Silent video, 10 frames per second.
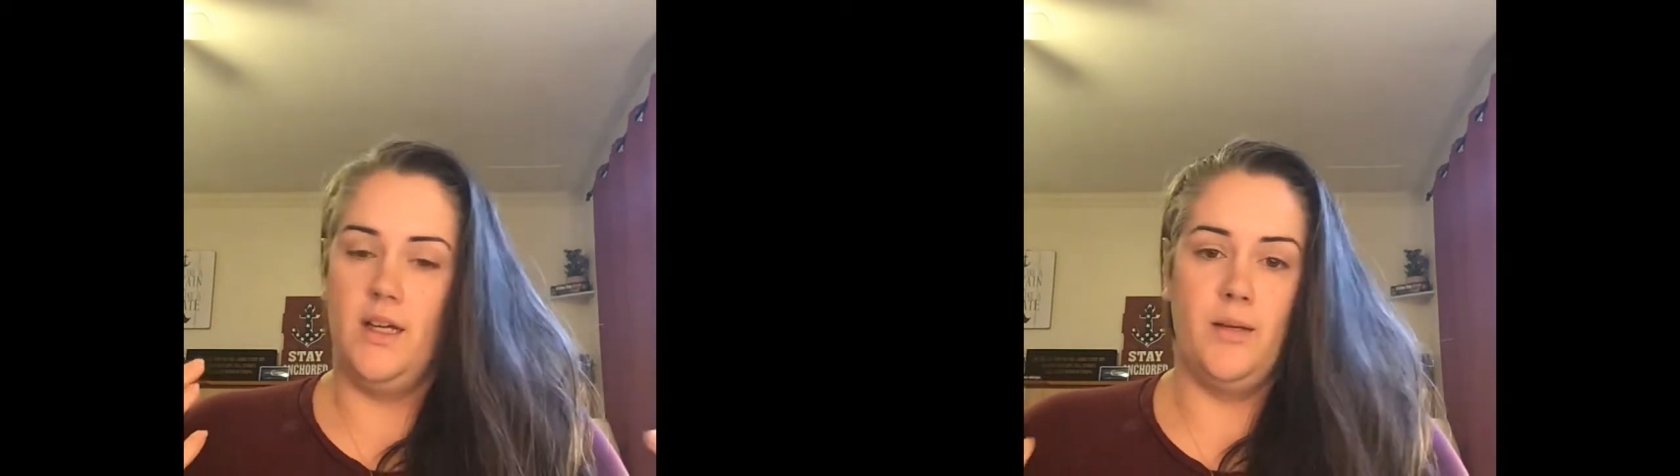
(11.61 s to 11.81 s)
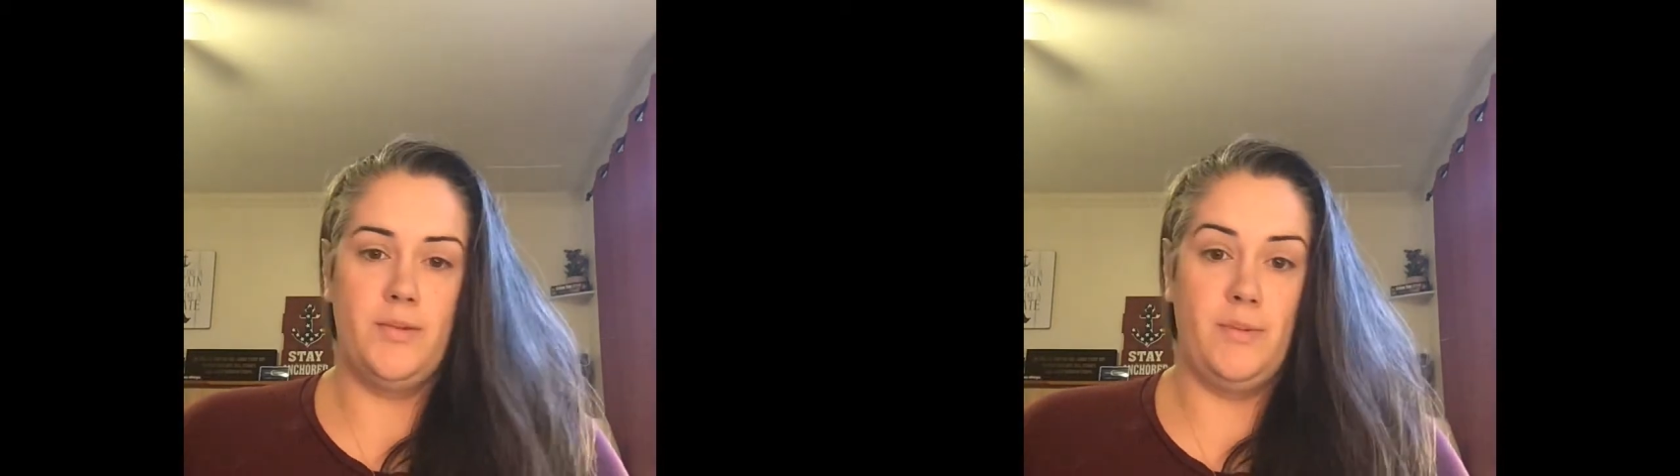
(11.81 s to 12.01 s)

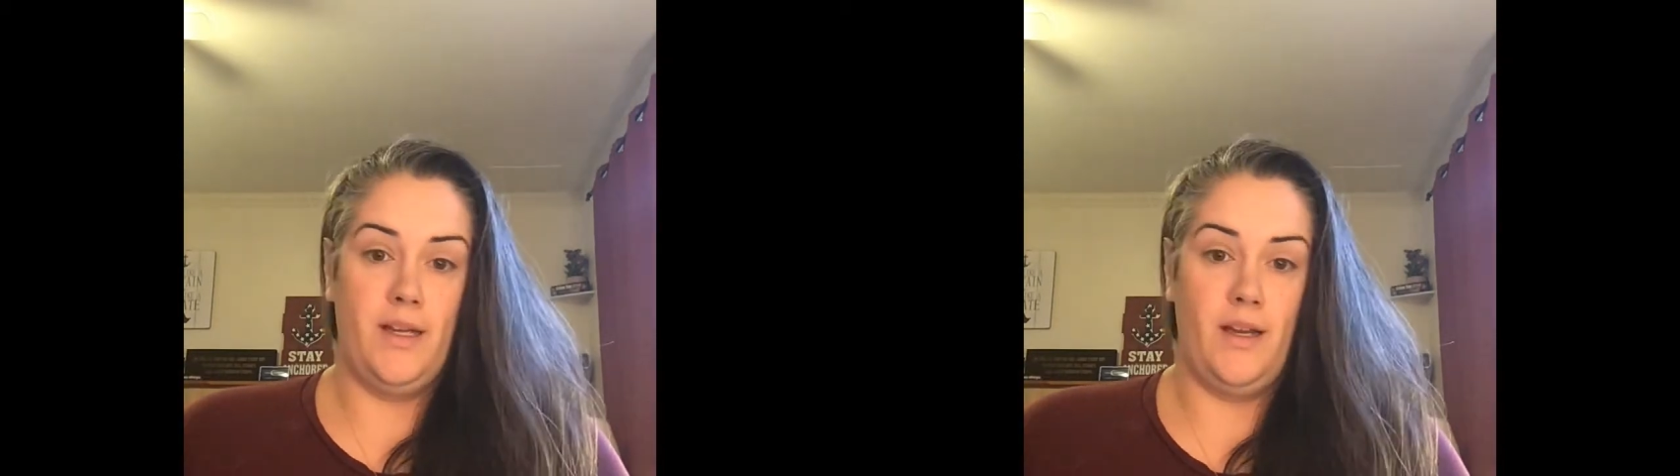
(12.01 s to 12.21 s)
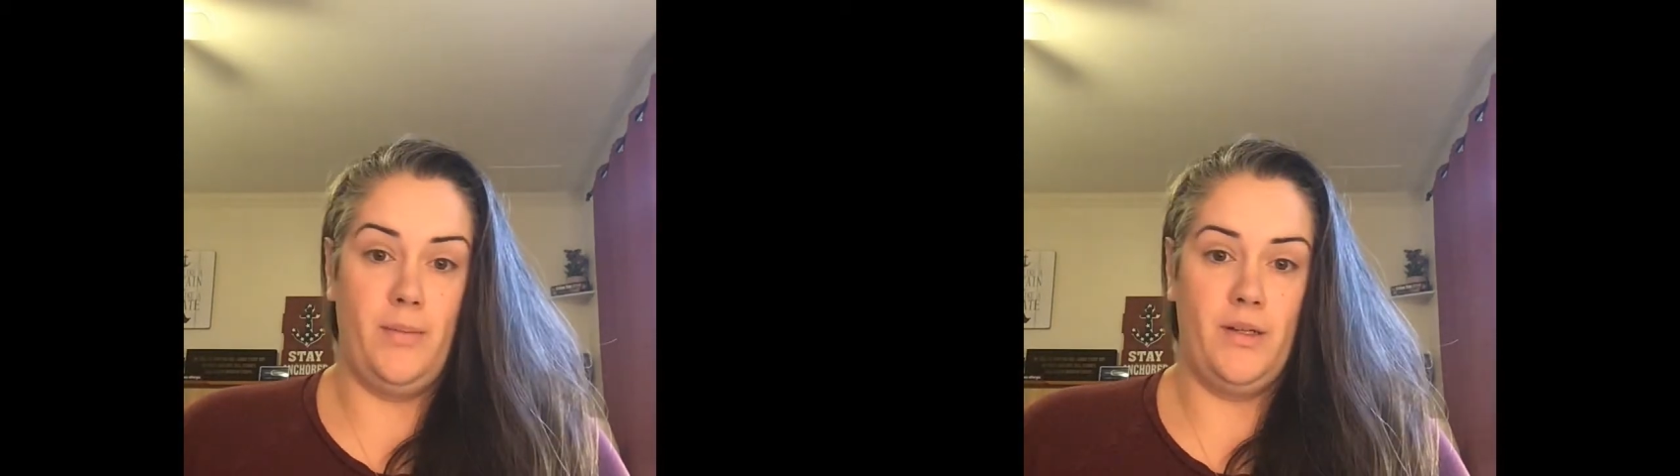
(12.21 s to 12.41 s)
up to
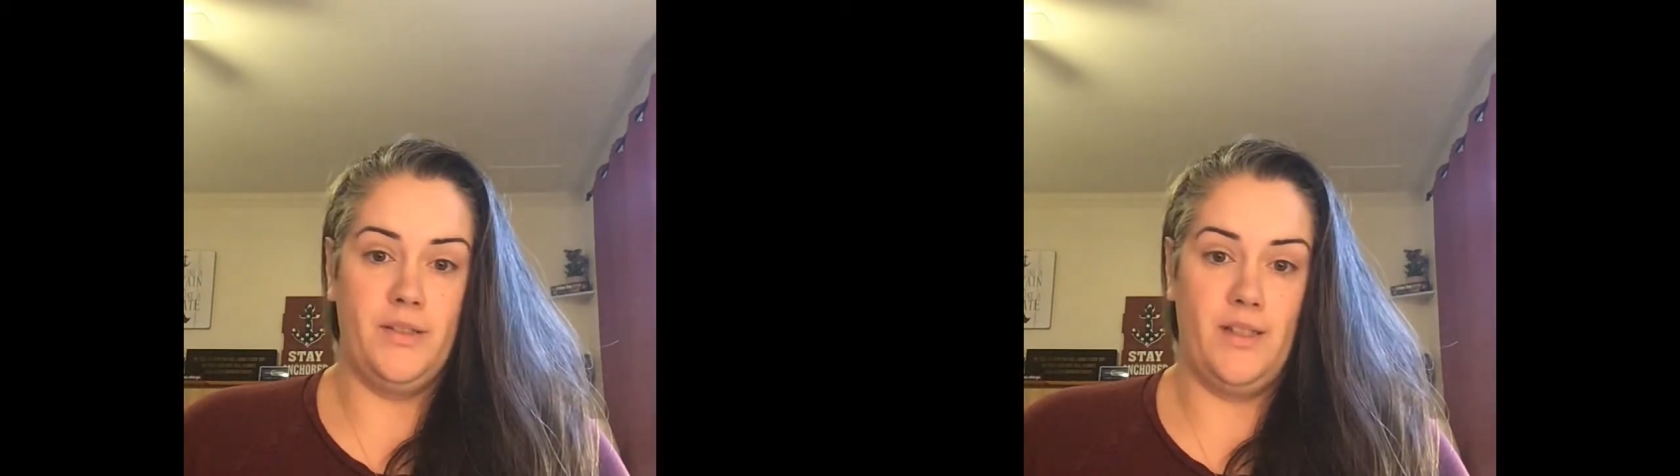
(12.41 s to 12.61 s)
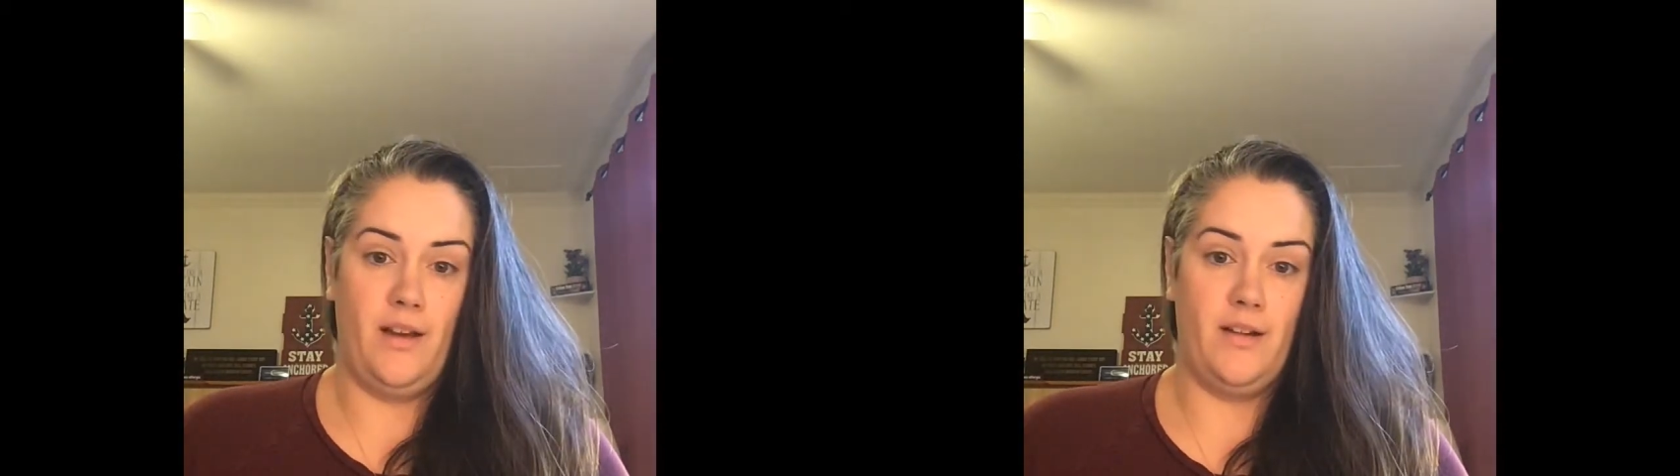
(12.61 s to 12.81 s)
my
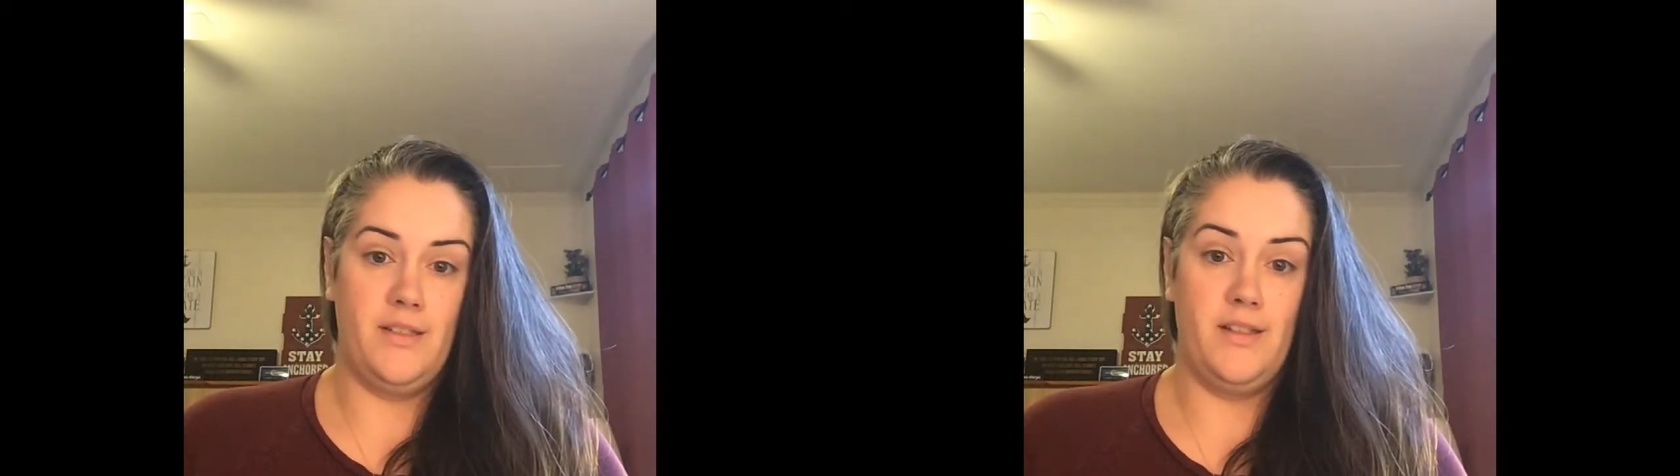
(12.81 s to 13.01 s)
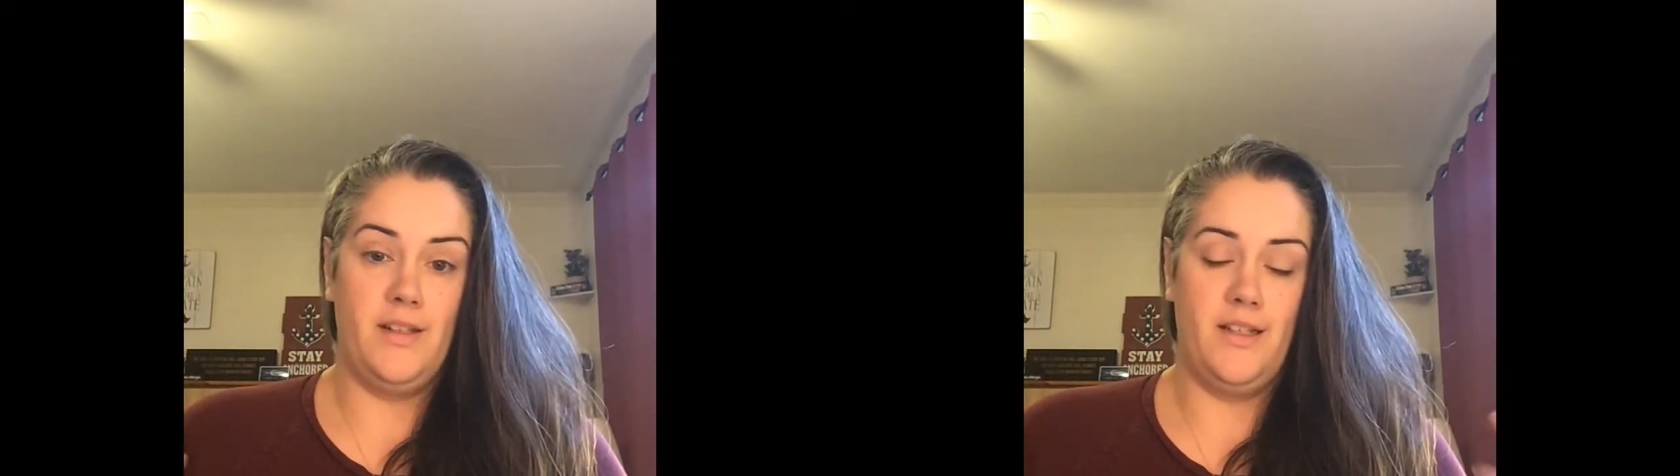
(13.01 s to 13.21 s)
eyeballs in
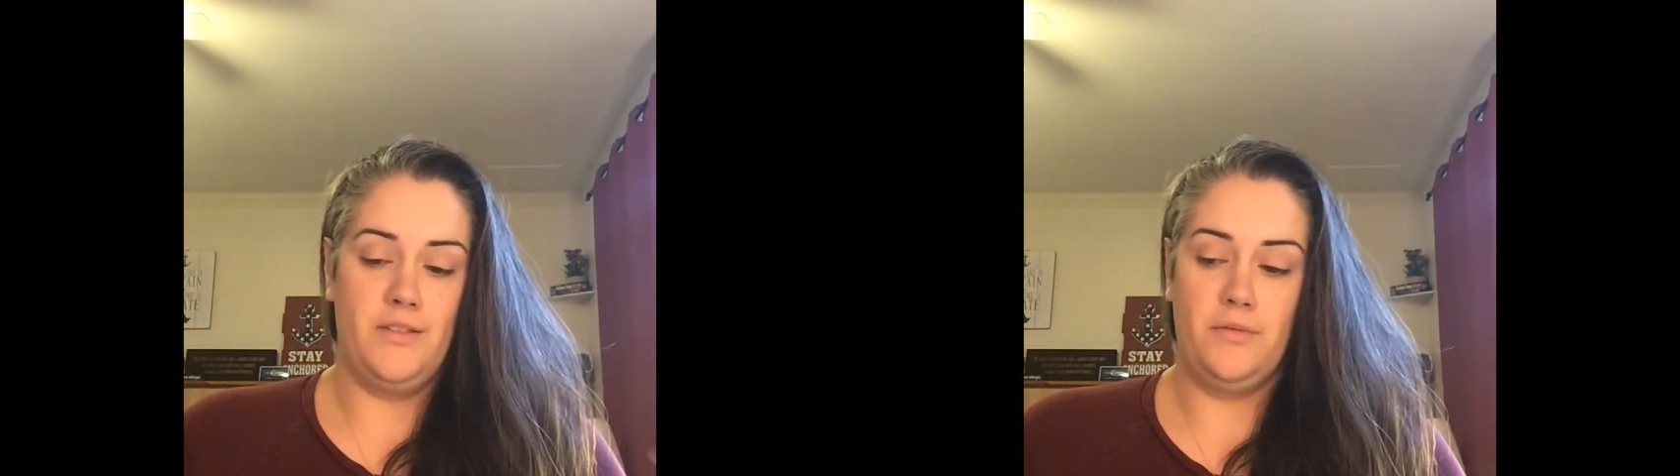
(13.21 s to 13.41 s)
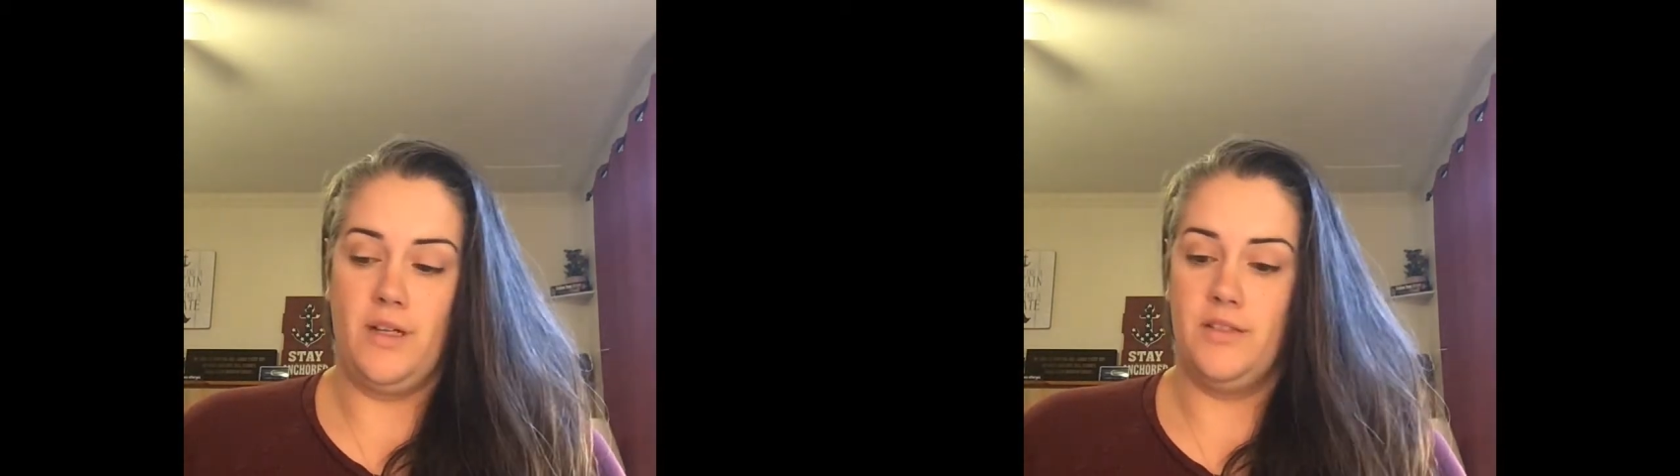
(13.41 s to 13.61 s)
errands that I need
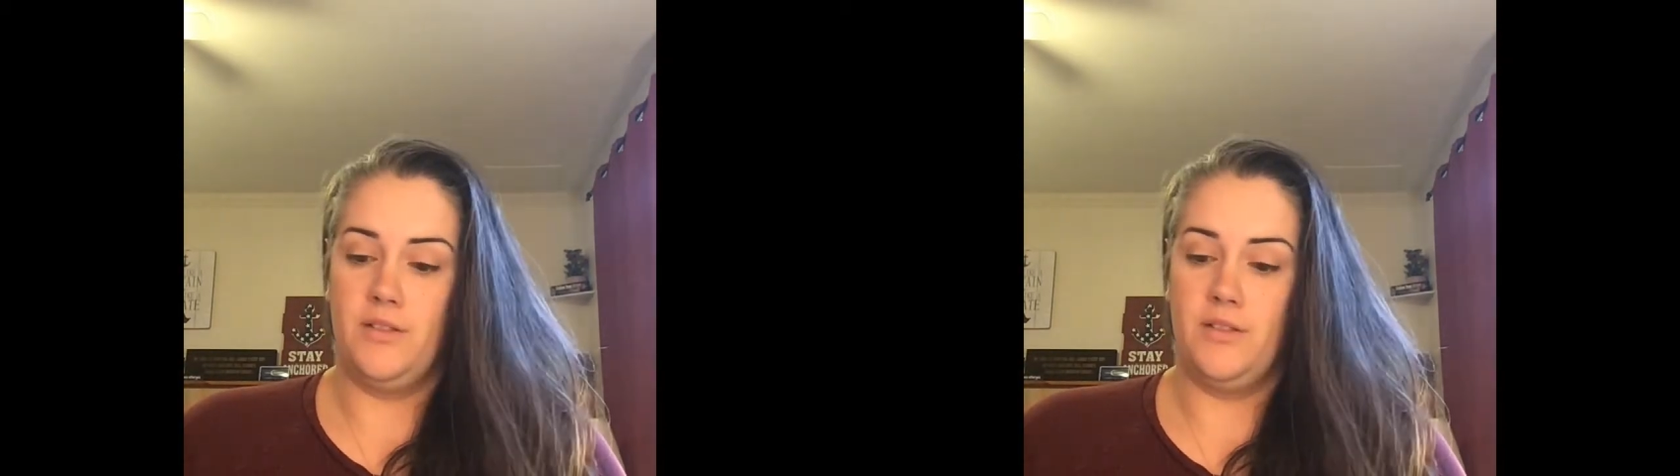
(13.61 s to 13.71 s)
to run,